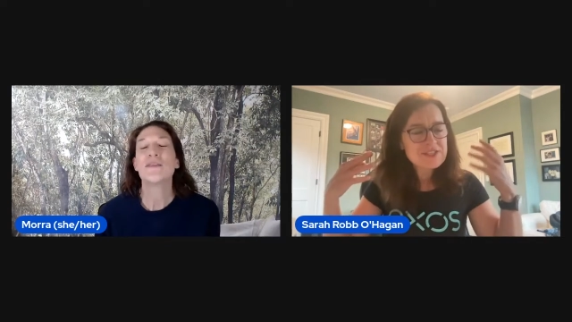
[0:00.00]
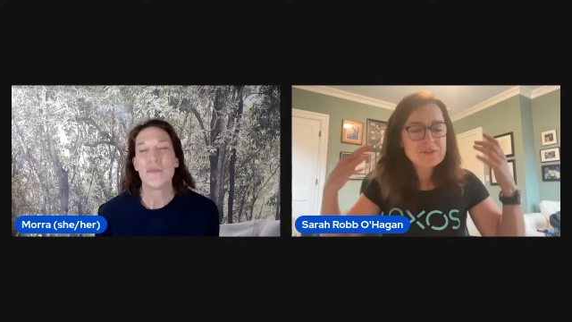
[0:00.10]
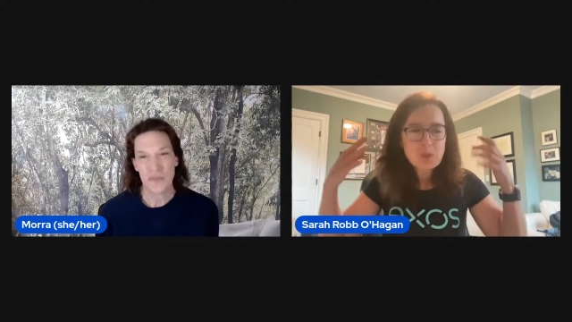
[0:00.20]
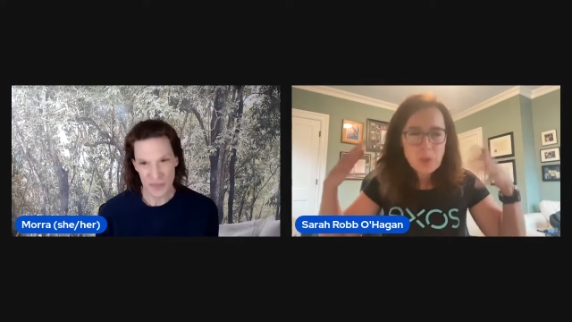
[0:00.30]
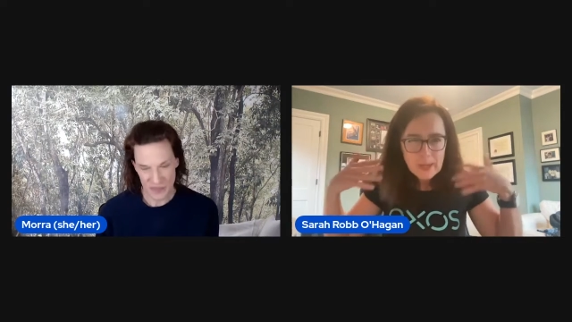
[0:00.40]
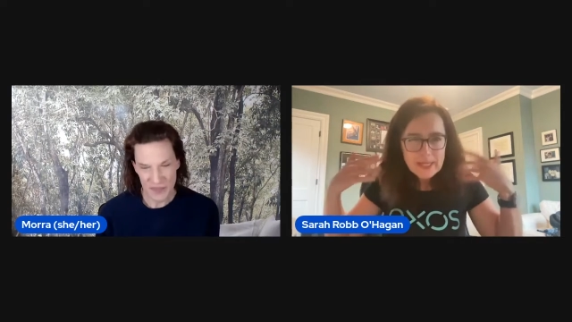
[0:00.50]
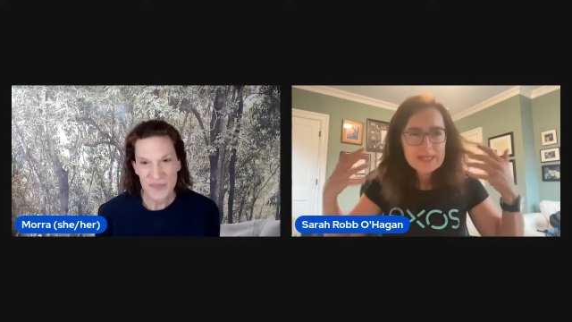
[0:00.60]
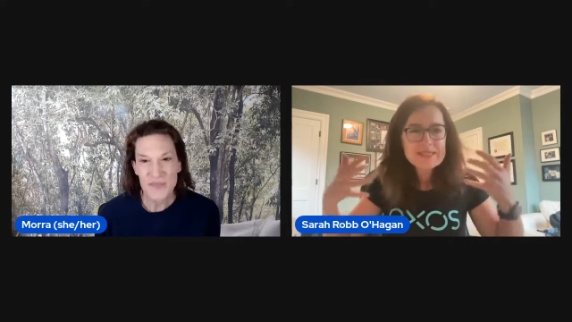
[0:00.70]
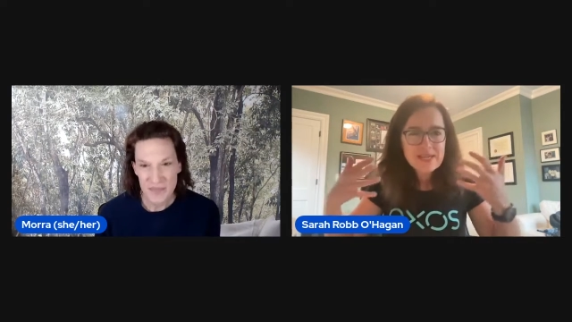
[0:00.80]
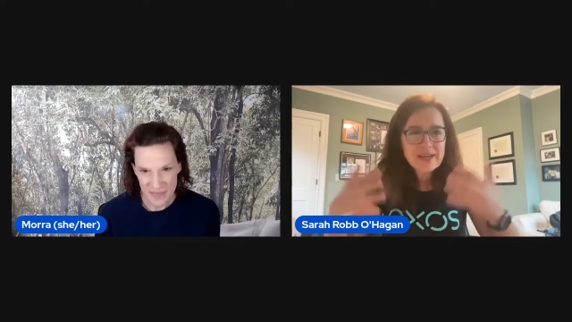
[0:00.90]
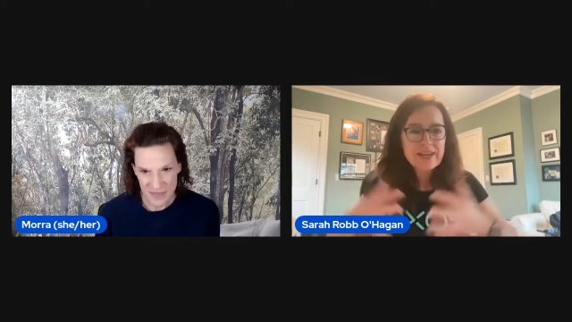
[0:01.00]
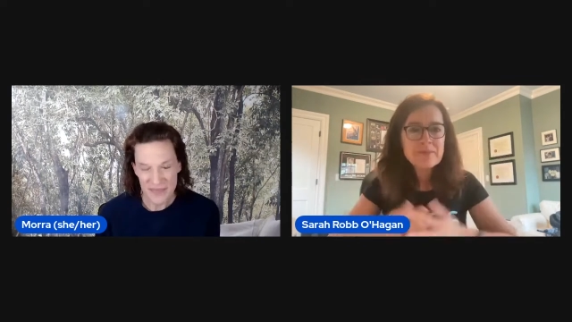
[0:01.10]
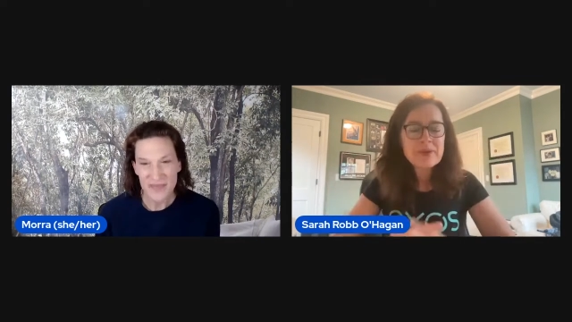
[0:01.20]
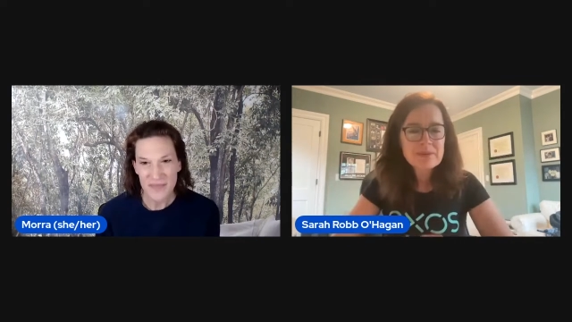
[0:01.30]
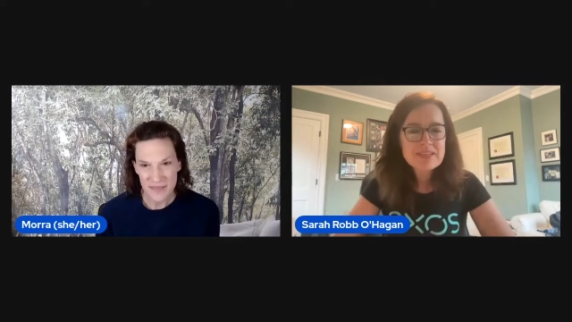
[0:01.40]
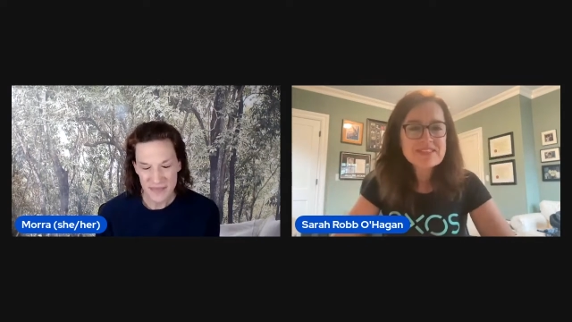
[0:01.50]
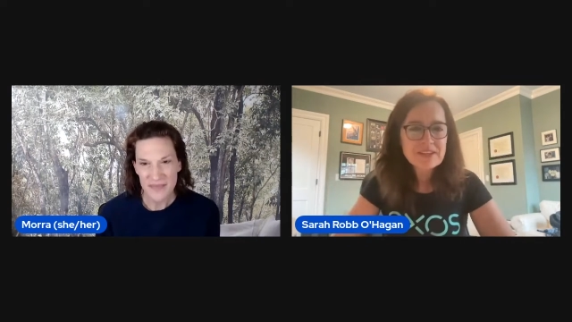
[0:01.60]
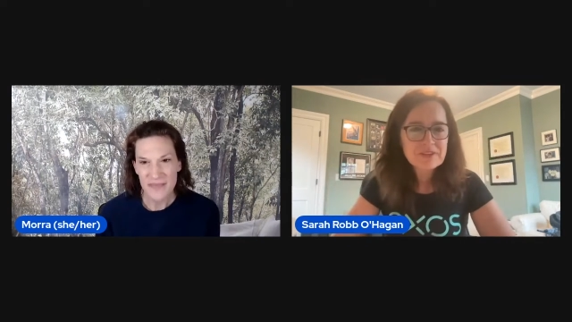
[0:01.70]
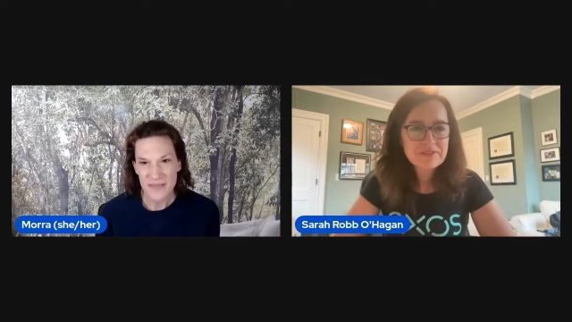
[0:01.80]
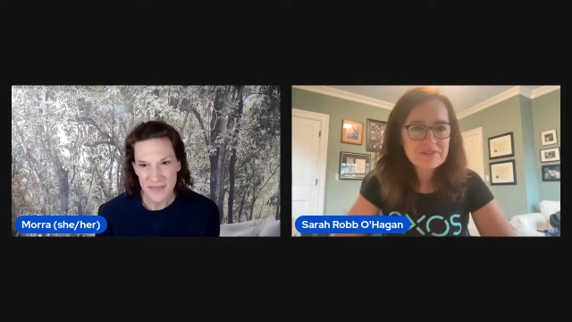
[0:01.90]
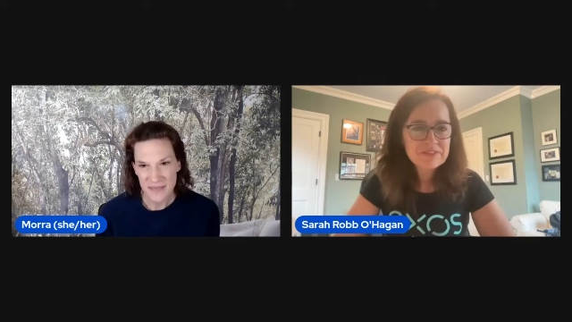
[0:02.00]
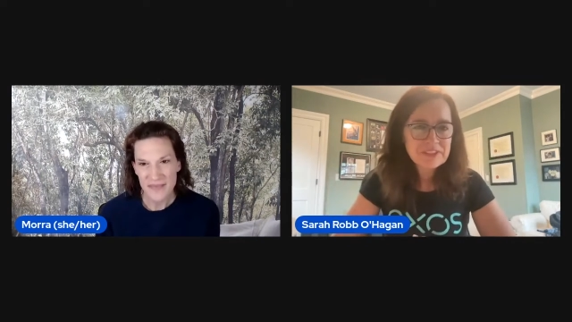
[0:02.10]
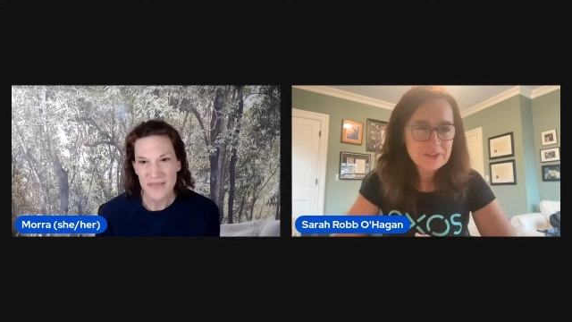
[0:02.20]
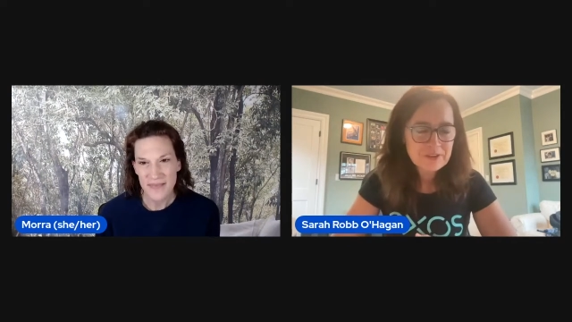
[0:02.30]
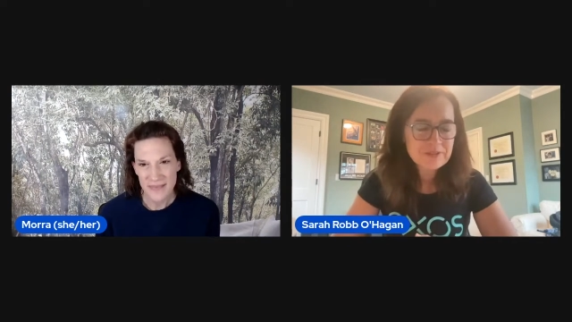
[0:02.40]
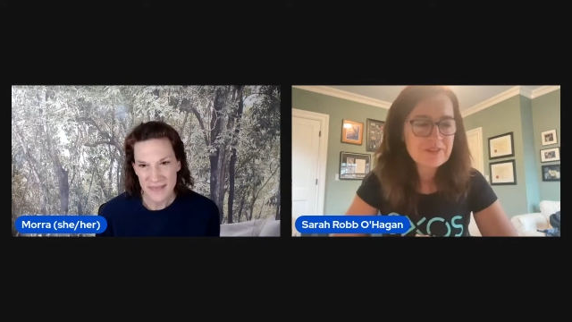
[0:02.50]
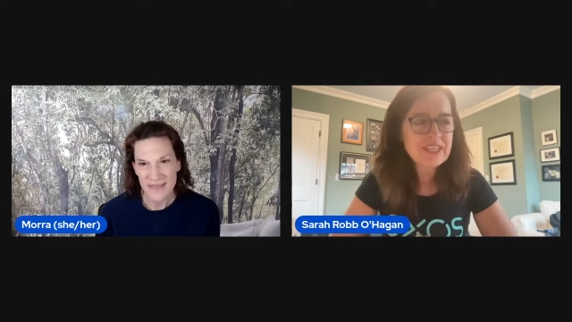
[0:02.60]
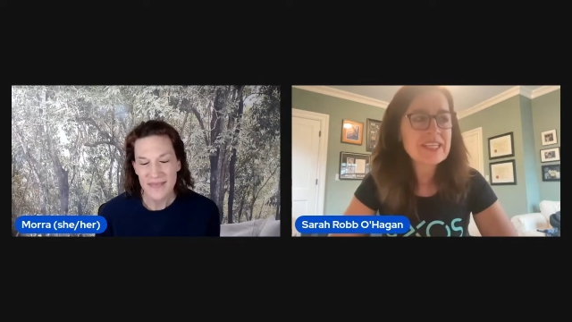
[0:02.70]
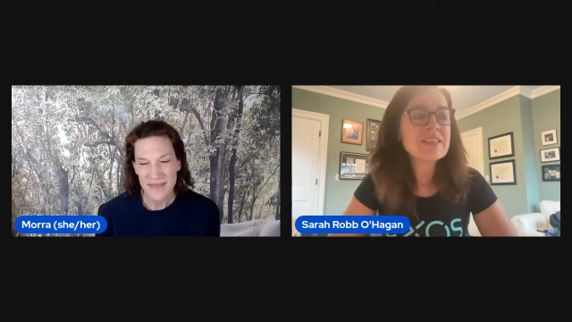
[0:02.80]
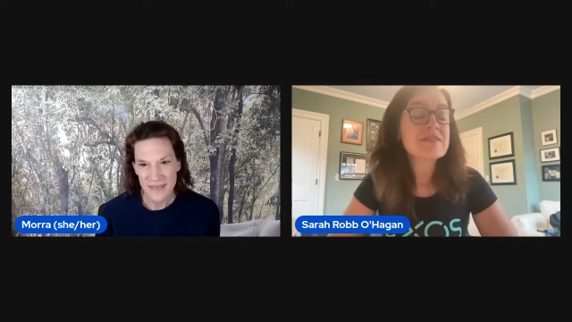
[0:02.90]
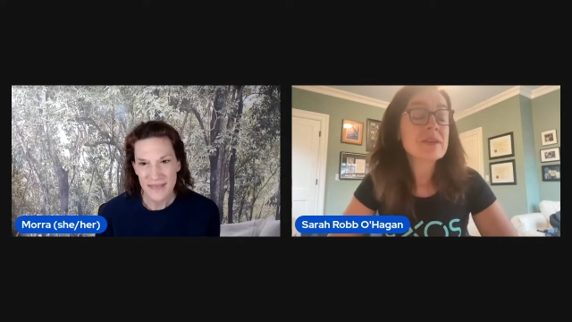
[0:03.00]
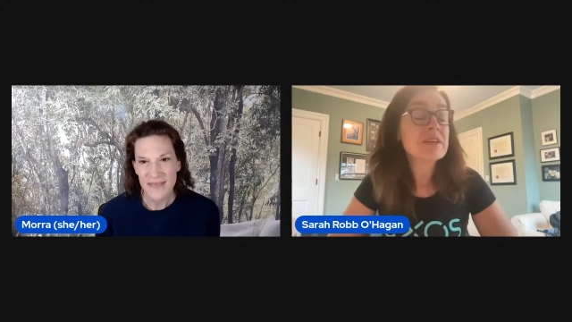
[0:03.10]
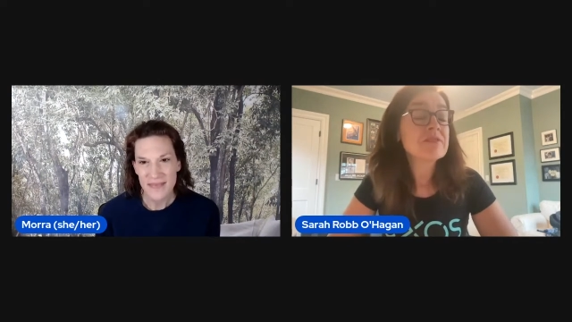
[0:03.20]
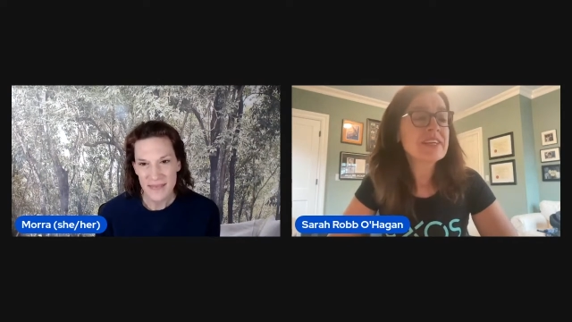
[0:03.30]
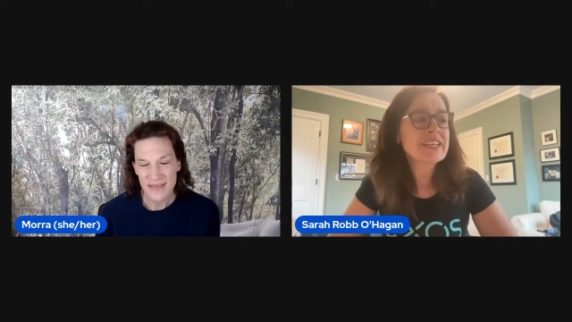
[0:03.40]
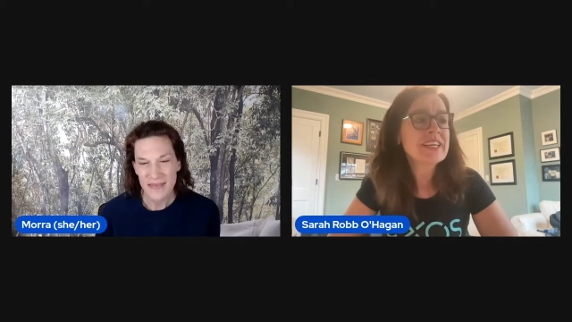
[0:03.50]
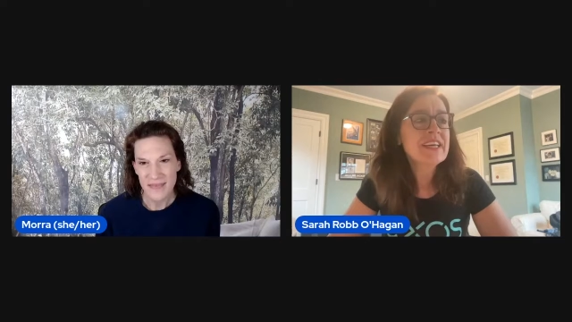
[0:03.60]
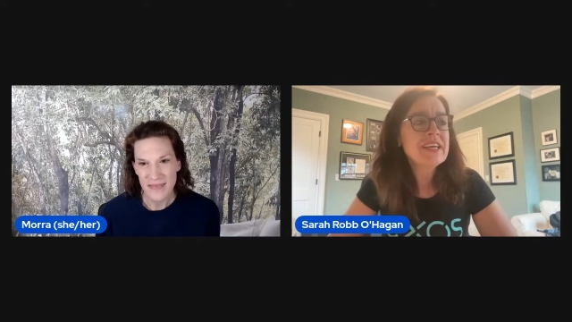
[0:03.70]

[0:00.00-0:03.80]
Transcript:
Speaker 1: just quiet time by myself, you know, running. So I love running.